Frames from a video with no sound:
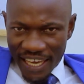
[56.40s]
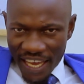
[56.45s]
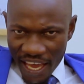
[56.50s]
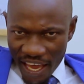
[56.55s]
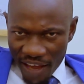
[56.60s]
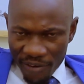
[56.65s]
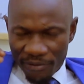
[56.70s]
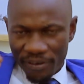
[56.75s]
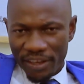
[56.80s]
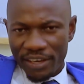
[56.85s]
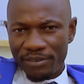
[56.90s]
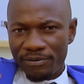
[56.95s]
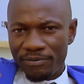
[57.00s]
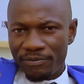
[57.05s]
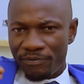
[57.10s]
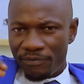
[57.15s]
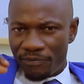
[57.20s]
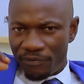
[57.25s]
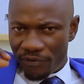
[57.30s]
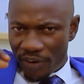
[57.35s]
heaven
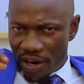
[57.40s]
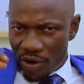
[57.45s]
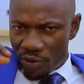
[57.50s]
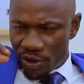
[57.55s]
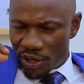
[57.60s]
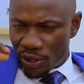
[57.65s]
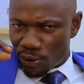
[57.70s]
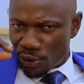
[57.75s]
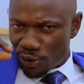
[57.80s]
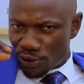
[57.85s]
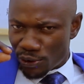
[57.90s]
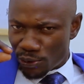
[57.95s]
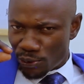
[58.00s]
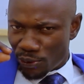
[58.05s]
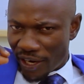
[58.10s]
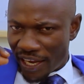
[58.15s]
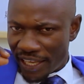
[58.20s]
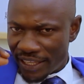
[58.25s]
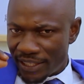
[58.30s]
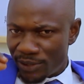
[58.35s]
very close to
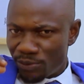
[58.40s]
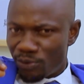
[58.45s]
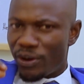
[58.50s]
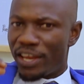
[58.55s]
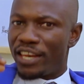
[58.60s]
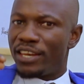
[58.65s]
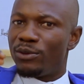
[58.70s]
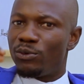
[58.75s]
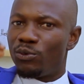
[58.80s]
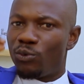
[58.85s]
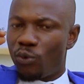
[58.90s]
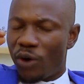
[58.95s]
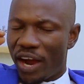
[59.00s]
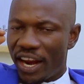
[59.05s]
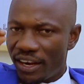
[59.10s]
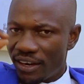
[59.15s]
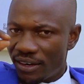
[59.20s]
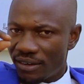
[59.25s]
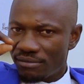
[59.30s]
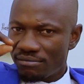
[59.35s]
earth when
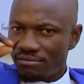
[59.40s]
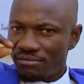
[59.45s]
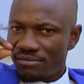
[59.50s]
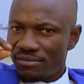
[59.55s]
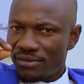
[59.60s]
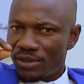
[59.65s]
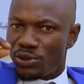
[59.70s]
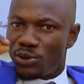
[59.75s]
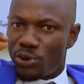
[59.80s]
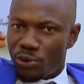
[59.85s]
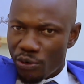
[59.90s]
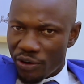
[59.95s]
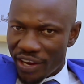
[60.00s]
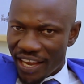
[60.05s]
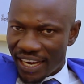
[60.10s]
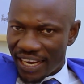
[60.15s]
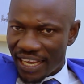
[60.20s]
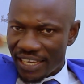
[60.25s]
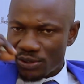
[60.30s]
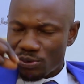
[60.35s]
one, you
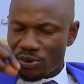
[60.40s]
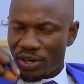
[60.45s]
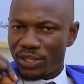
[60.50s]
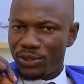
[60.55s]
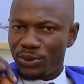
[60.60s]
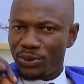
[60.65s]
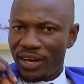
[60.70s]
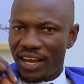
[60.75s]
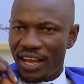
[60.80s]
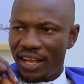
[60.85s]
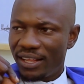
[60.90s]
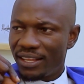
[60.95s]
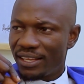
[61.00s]
realize what you are,